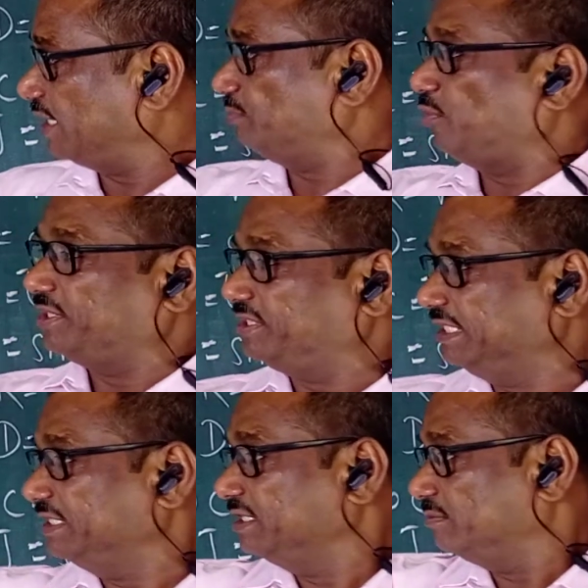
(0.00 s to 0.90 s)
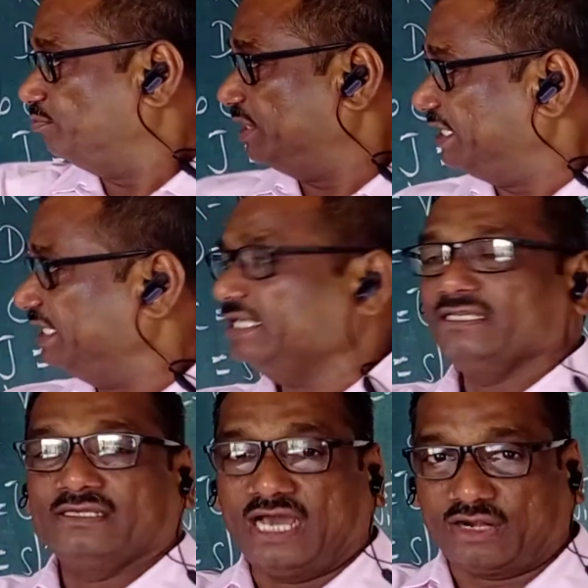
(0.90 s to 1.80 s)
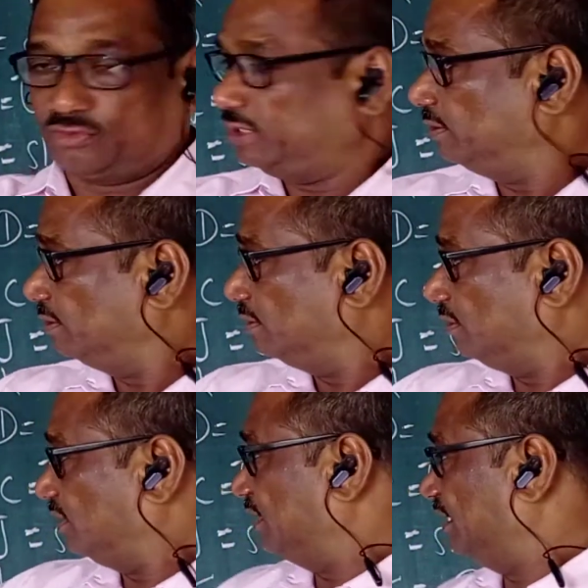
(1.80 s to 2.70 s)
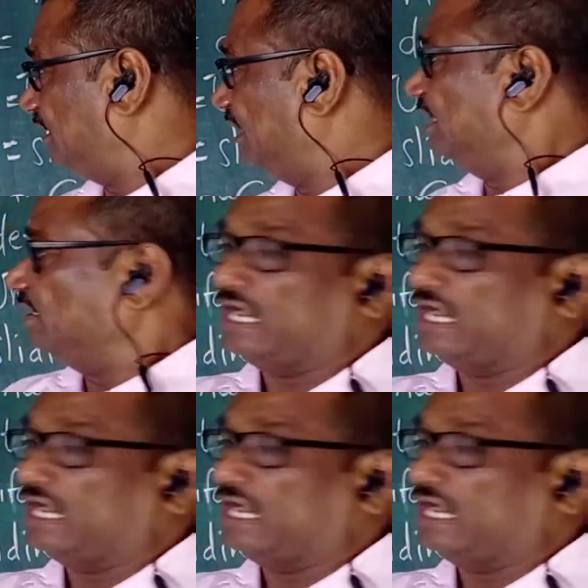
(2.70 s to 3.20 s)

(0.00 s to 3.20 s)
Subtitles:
a point D. BD R1, DC